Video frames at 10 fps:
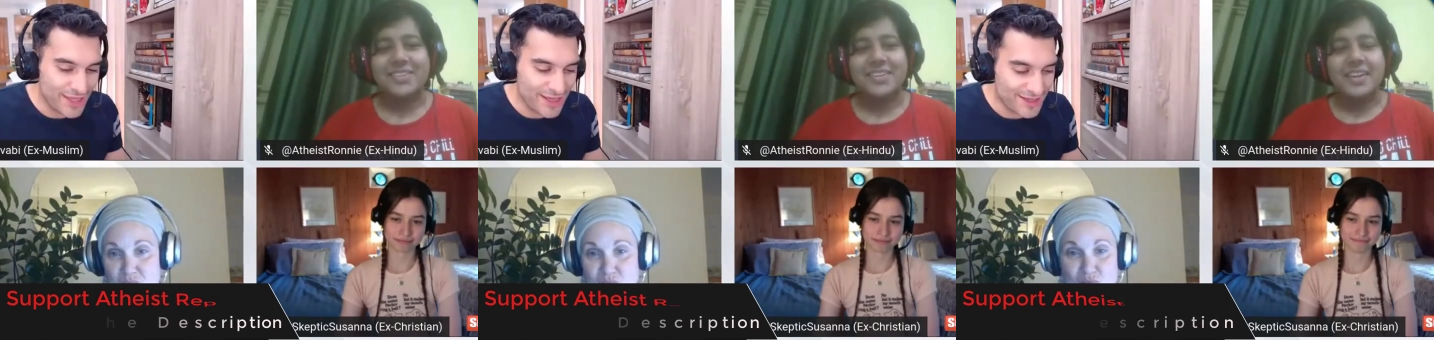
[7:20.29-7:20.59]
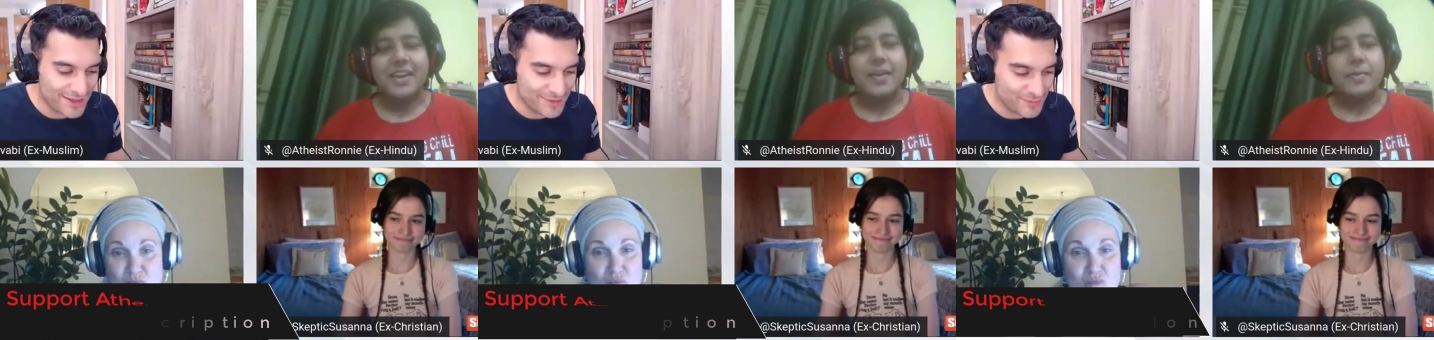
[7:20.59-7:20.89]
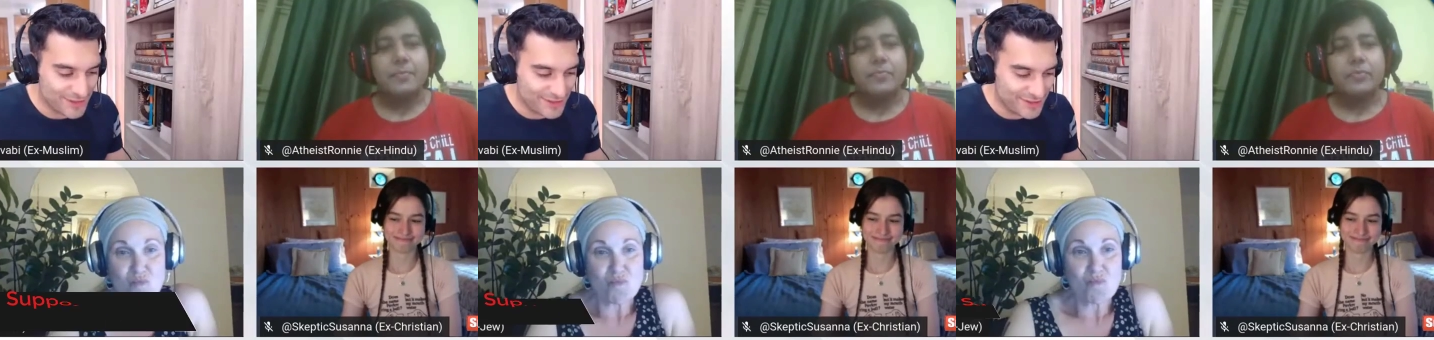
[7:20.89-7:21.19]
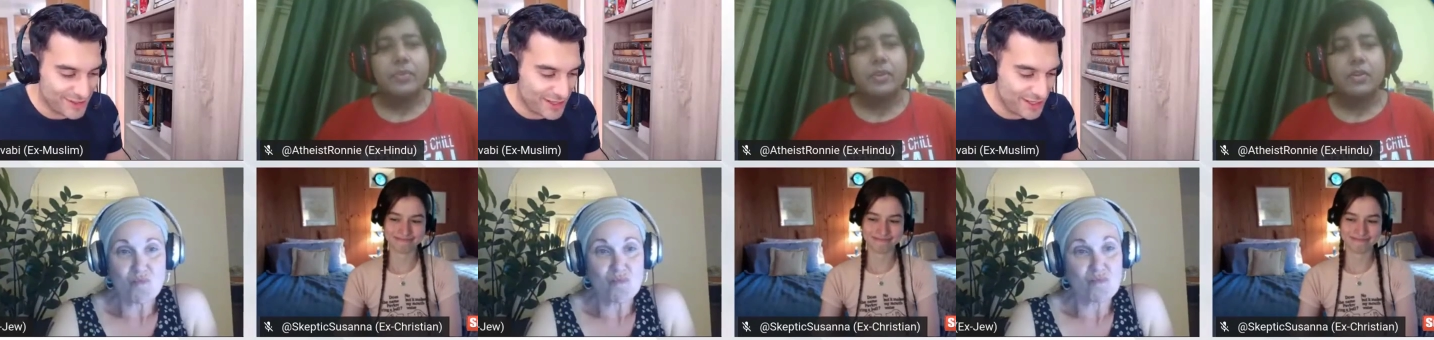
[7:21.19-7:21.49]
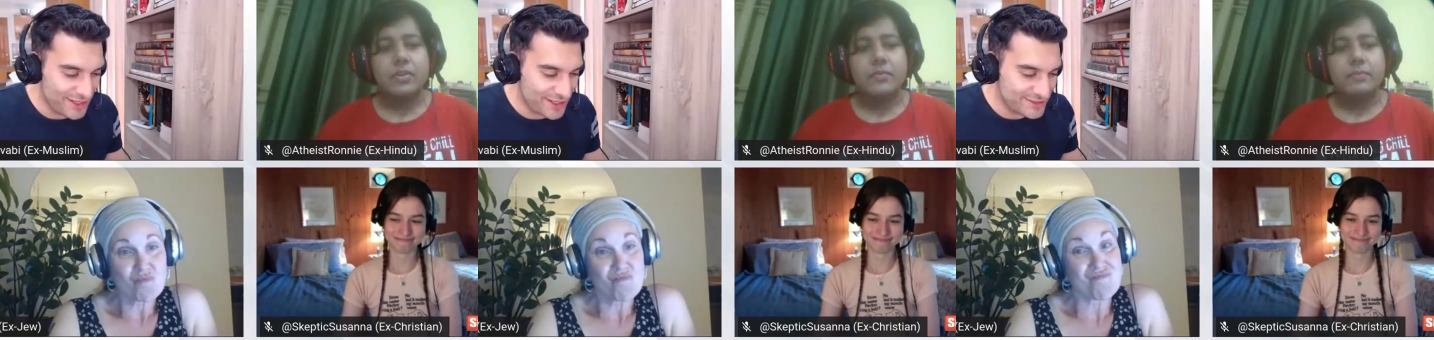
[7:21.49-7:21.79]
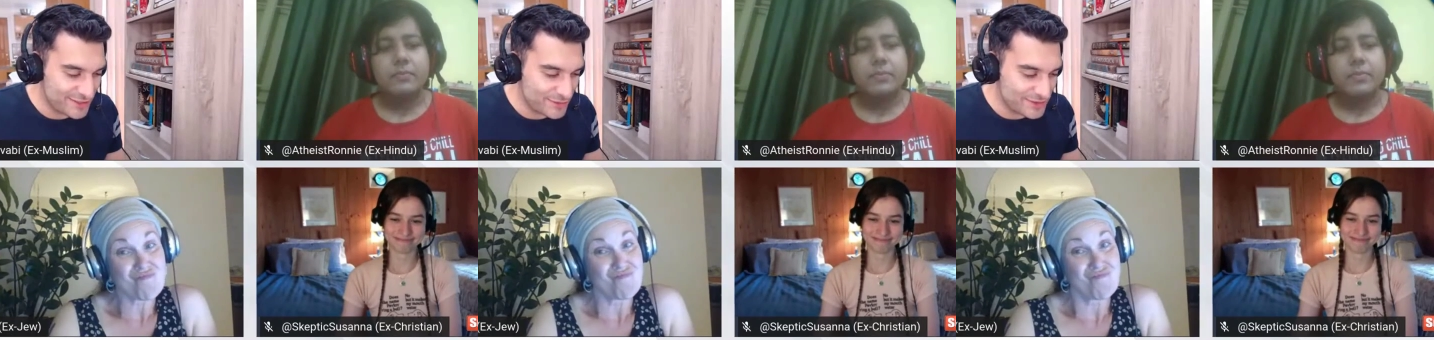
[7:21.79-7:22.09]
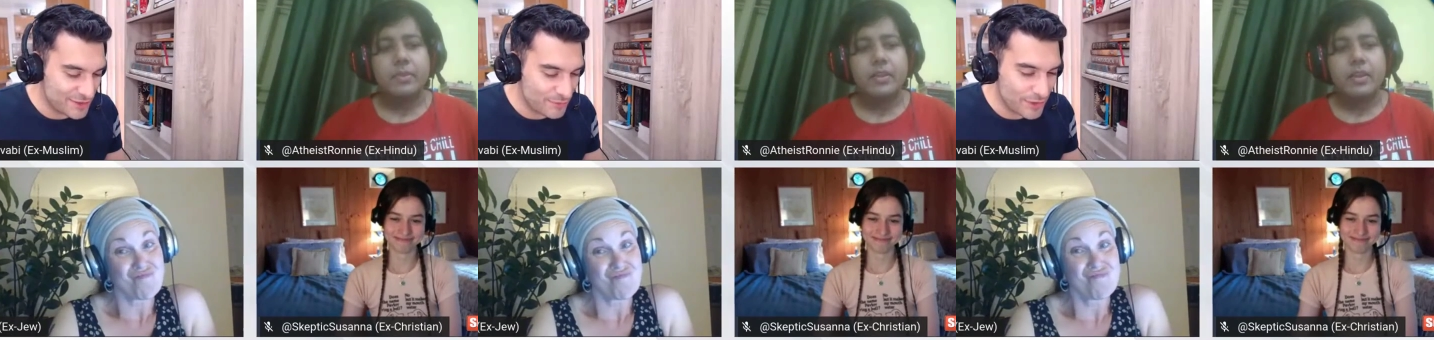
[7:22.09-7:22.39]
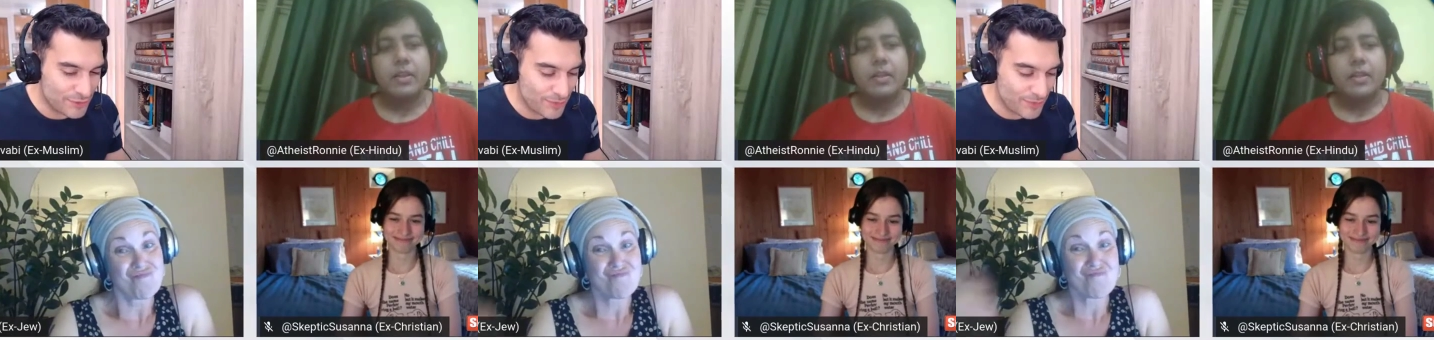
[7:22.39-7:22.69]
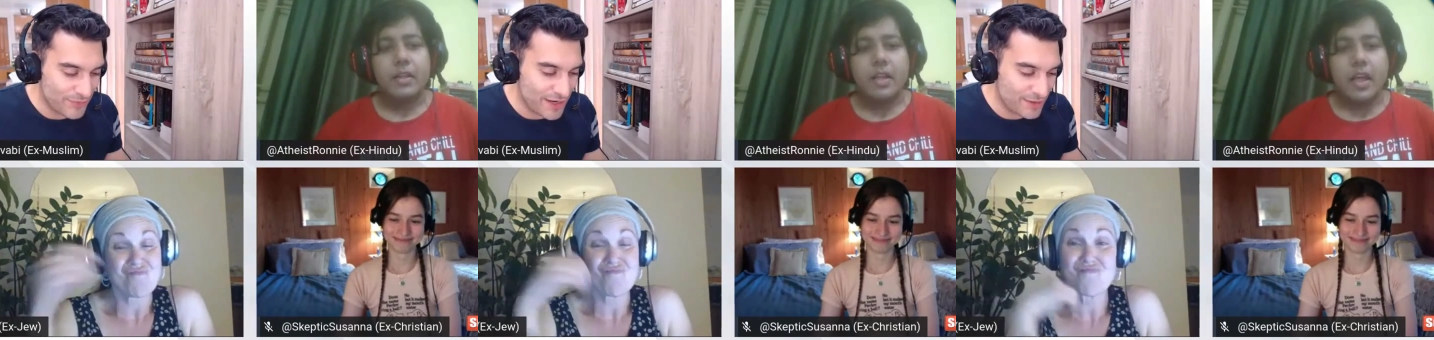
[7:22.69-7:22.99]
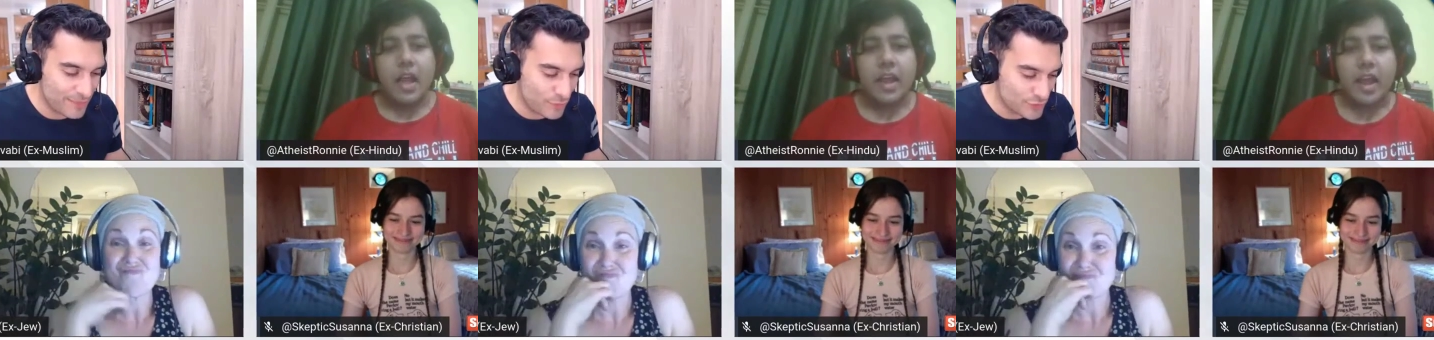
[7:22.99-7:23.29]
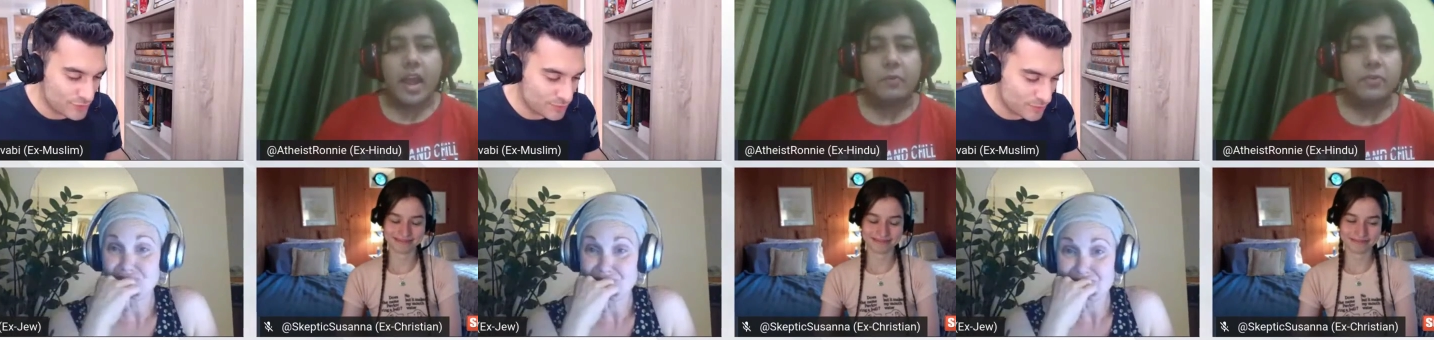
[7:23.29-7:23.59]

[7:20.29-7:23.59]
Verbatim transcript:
Speaker 1: yeah, but uh, I, I see what you're saying. But to be fair, most,